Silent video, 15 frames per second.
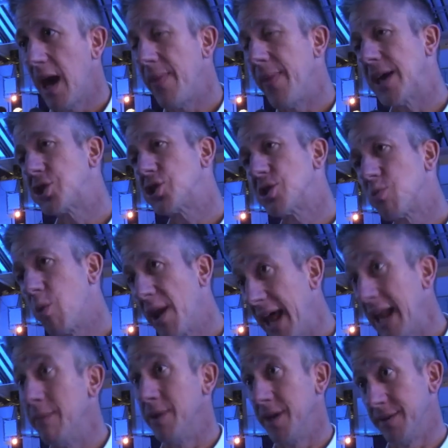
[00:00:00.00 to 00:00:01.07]
And that's just one
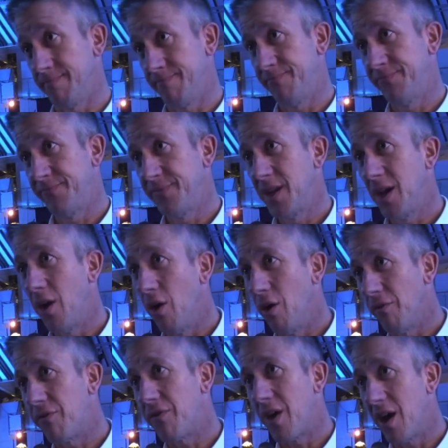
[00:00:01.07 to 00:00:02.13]
element
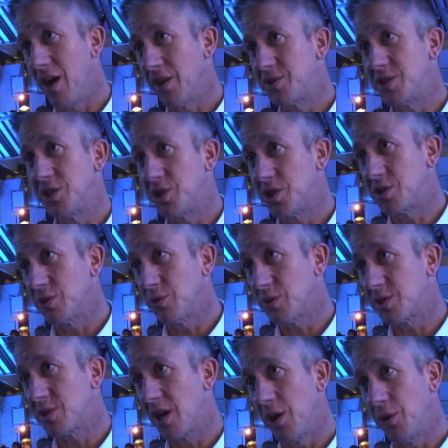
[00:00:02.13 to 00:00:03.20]
of our digital.
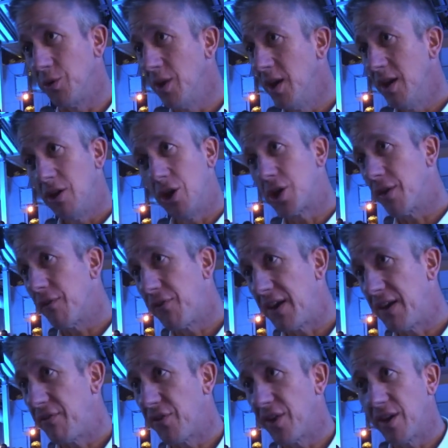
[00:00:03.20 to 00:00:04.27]
So look at
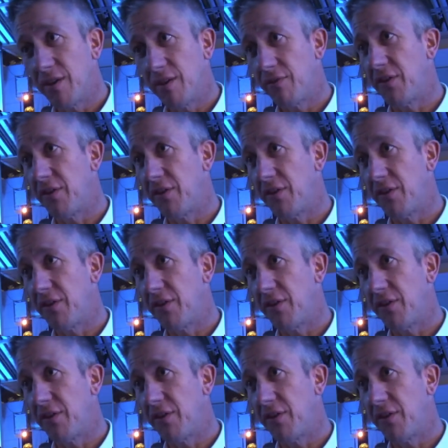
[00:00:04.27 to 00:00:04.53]
FIFA